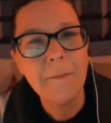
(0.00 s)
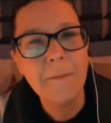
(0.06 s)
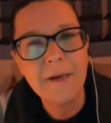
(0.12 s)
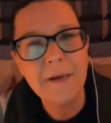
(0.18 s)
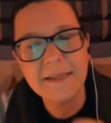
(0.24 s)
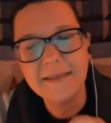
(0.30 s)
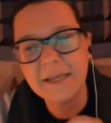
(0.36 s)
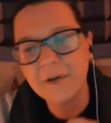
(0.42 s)

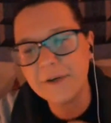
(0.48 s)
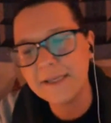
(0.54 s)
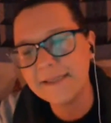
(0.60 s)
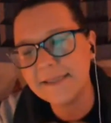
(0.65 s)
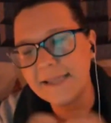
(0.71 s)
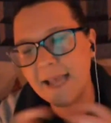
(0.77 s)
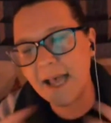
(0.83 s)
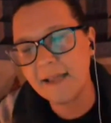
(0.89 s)
But there is
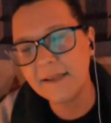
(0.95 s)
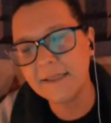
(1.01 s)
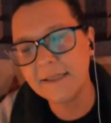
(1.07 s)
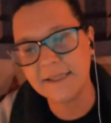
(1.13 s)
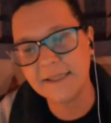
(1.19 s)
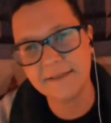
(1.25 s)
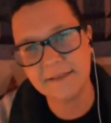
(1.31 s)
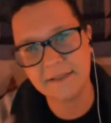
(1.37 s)
an
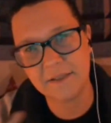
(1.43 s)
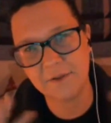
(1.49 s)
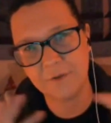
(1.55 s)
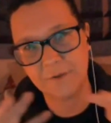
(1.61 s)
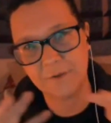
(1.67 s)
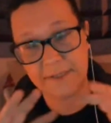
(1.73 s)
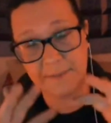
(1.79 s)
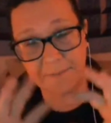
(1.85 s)
elegance to
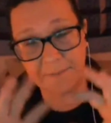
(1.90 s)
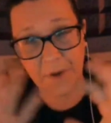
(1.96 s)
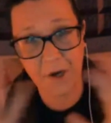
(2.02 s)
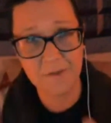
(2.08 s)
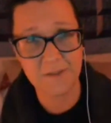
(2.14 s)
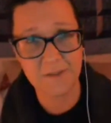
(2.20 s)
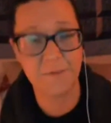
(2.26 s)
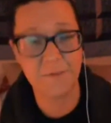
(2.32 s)
its
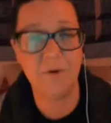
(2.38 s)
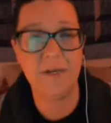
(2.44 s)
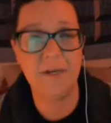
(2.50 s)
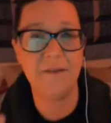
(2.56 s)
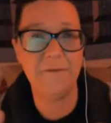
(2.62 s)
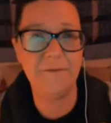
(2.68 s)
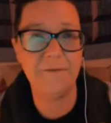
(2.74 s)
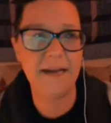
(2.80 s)
parsimony,
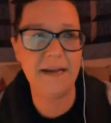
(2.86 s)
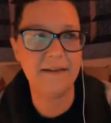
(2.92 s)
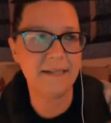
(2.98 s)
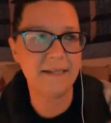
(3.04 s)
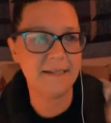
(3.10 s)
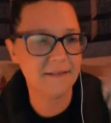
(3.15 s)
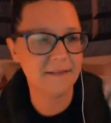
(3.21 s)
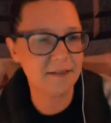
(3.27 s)
the fact that
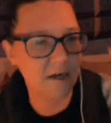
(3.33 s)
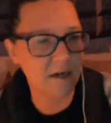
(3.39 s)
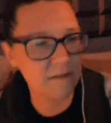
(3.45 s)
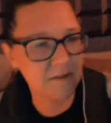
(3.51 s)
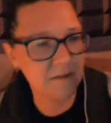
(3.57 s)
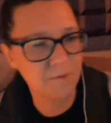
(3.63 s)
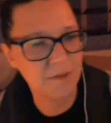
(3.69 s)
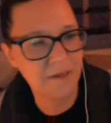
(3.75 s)
it
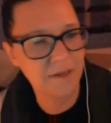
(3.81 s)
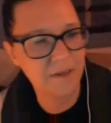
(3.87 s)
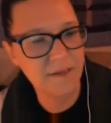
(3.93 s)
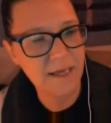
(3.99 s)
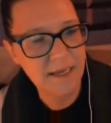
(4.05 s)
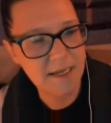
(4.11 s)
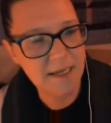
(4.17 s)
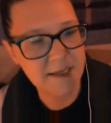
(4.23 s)
starts with
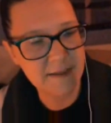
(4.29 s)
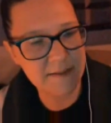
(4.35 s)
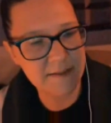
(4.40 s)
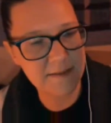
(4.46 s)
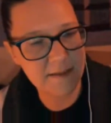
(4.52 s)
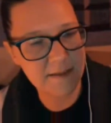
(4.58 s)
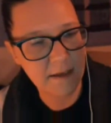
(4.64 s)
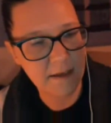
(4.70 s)

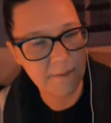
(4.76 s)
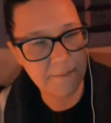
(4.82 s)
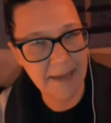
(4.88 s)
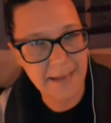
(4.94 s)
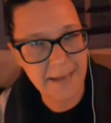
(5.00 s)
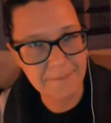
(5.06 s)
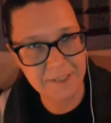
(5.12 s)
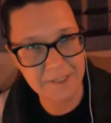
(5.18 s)
his
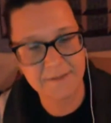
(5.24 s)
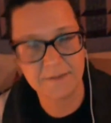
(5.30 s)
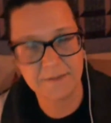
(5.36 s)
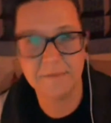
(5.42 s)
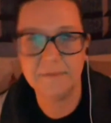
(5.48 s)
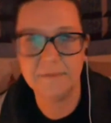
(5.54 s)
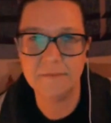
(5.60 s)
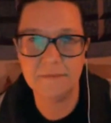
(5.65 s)
baptism.